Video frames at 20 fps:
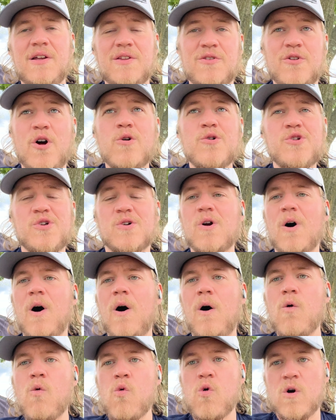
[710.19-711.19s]
those are
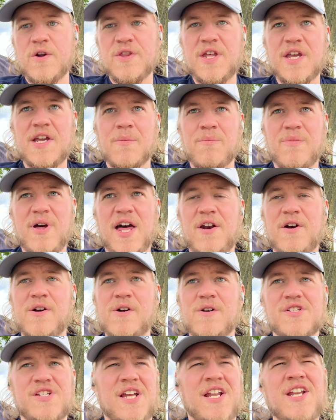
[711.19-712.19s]
all worthy
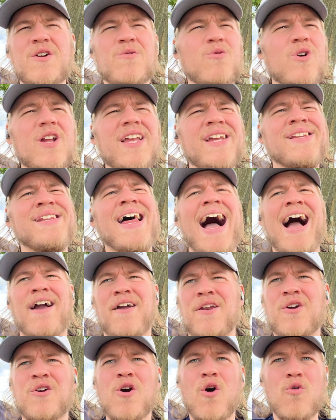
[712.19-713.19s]
competitors, and you're really not
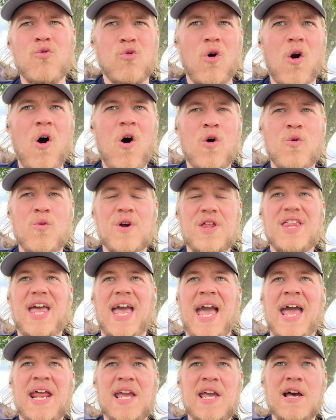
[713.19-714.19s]
going to go wrong with
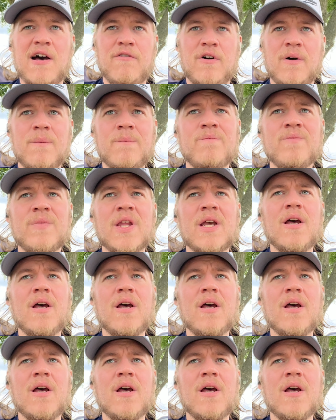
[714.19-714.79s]
any of them.